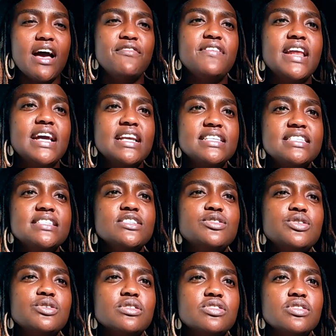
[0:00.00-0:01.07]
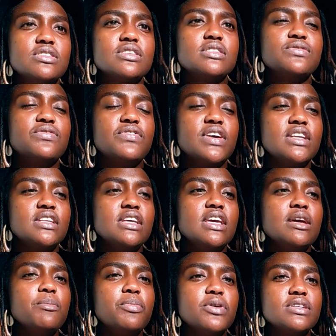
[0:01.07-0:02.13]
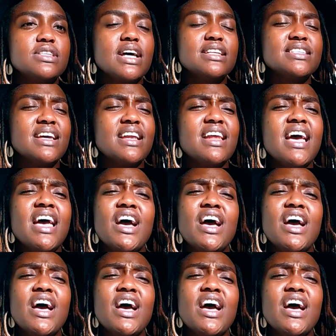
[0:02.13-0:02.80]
I feel like listening to your thoughts is very important, and